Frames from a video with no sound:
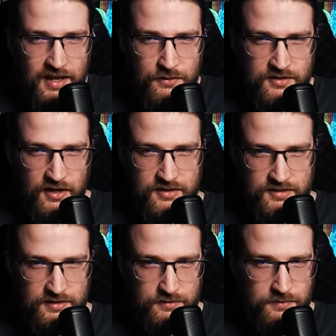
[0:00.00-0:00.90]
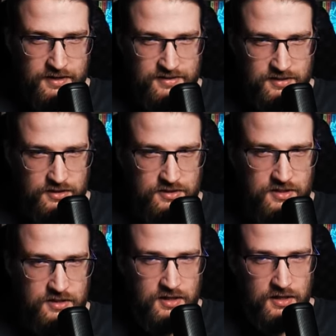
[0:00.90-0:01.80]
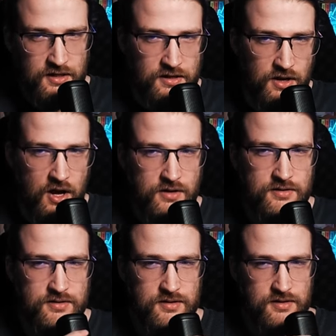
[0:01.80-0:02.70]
anyone talk to a symptomatic sea urchin? No.